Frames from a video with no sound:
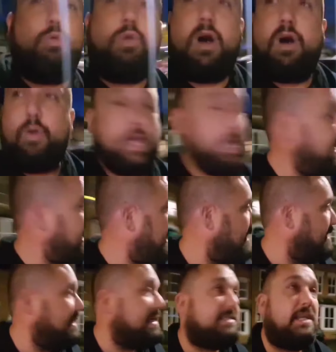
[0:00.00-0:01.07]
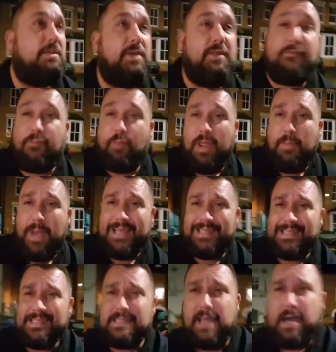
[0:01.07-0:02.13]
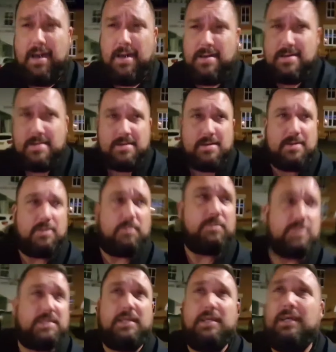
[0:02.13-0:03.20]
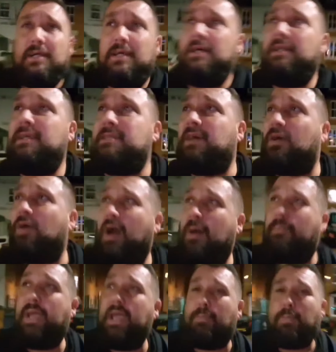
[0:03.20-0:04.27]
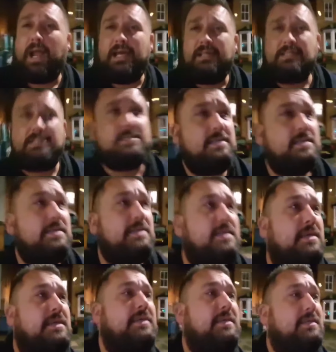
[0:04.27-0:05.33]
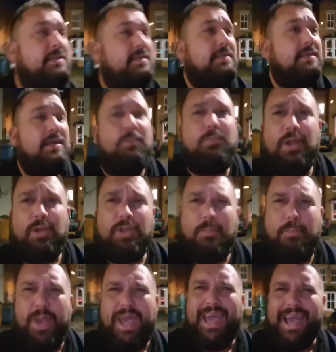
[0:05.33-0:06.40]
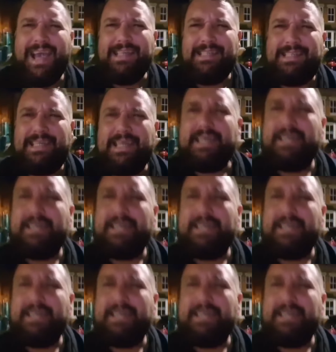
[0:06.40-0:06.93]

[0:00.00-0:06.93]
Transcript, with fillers: uno here is going to be the Freemasons Arms. Looks like quite a big place. Bring on the beers.